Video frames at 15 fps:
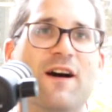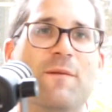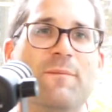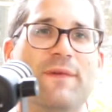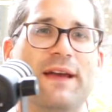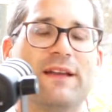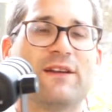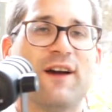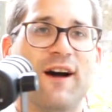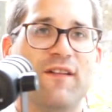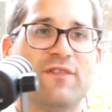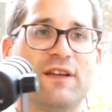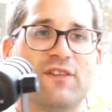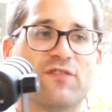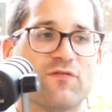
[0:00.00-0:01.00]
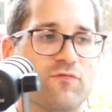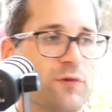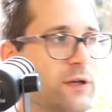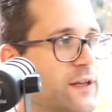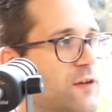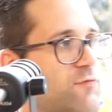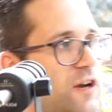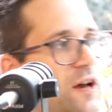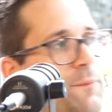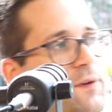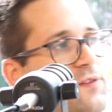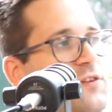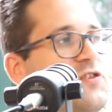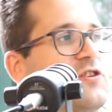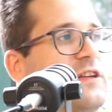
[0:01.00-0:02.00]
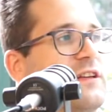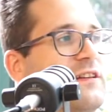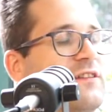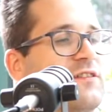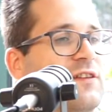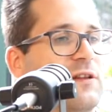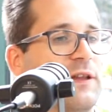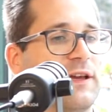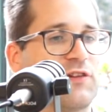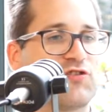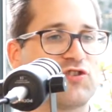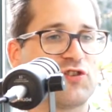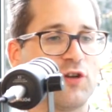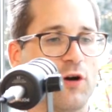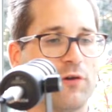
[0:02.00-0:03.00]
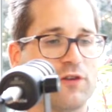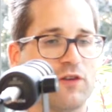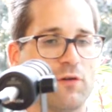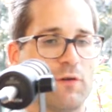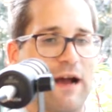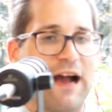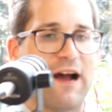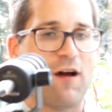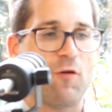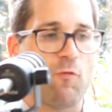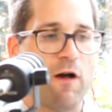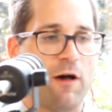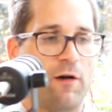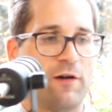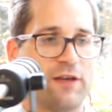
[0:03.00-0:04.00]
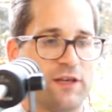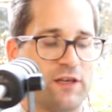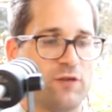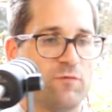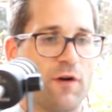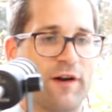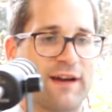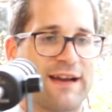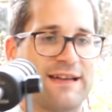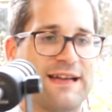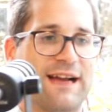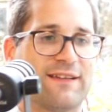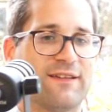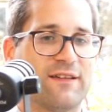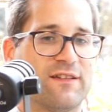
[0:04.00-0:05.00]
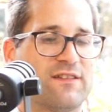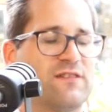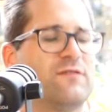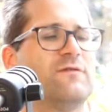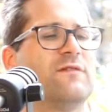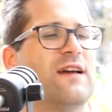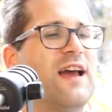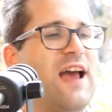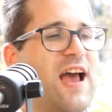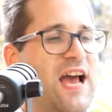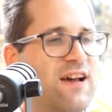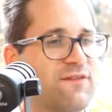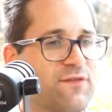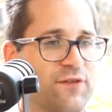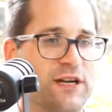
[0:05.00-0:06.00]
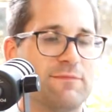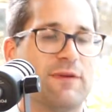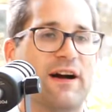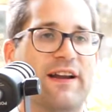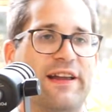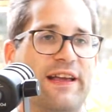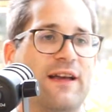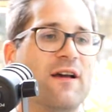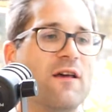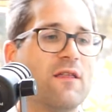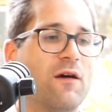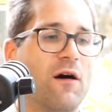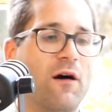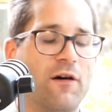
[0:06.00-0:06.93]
And coffee is really well positioned to like show you how well you are connected to everybody.